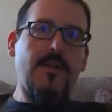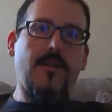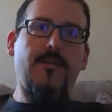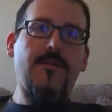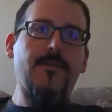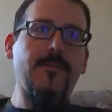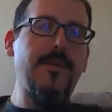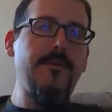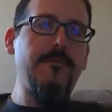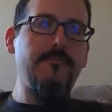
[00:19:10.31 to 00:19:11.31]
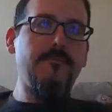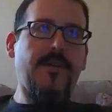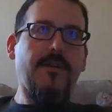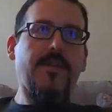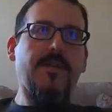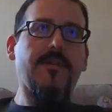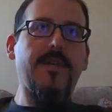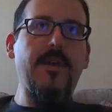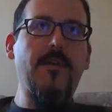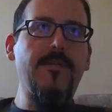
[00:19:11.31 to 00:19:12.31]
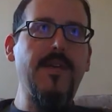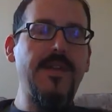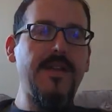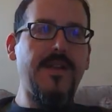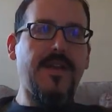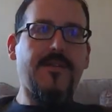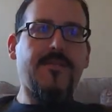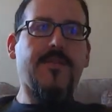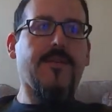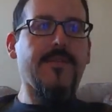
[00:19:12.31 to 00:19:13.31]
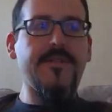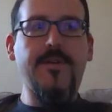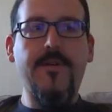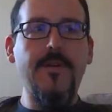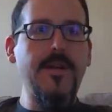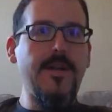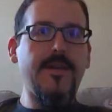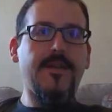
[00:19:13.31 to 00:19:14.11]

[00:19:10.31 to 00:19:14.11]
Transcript: Lungs were in fairly good health. I didn't have enlarged heart. I